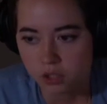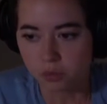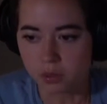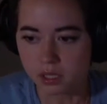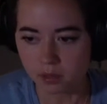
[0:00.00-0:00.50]
Do you
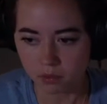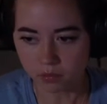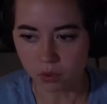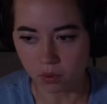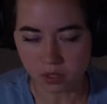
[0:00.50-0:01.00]
miss him? Of
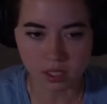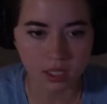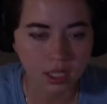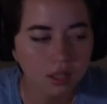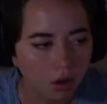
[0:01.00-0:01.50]
course.
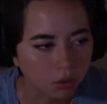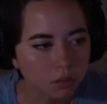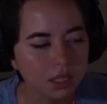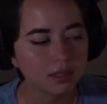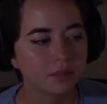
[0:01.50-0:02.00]
He called
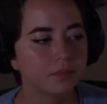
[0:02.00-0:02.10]
me.